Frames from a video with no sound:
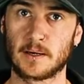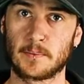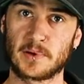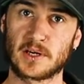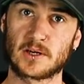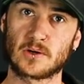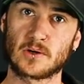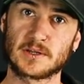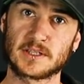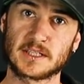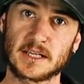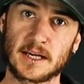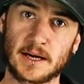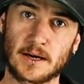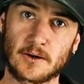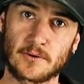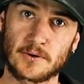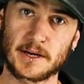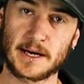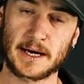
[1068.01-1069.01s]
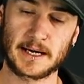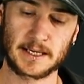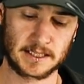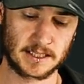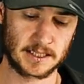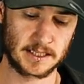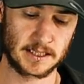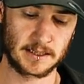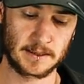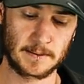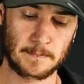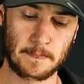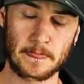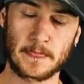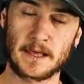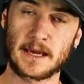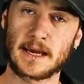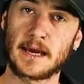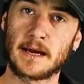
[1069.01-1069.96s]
because it creates an